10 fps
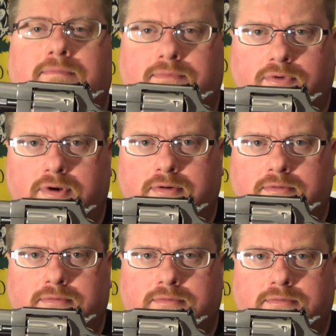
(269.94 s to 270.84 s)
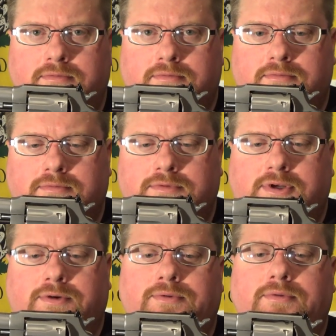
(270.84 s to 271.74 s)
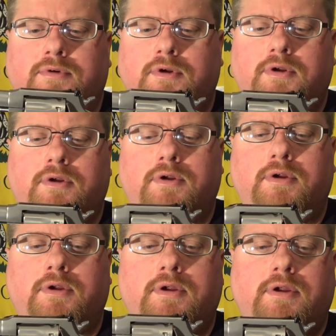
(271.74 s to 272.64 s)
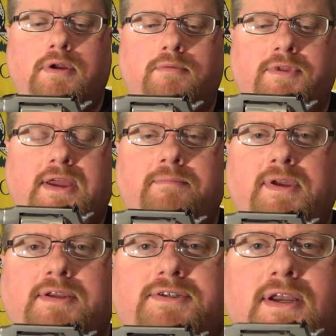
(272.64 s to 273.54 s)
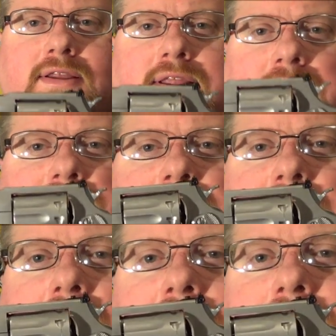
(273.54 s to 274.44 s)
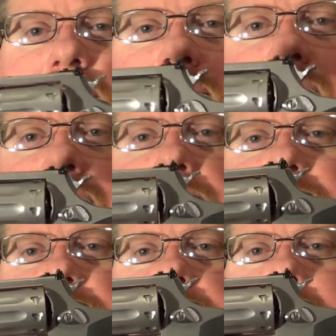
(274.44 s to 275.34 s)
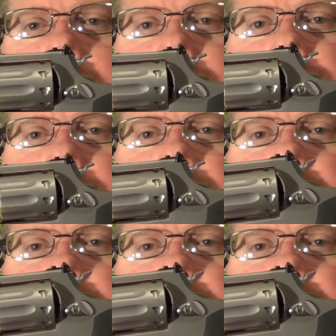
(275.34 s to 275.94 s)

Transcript: them for it. So, with that being said, that's it, guys. I don't have any uh, shooting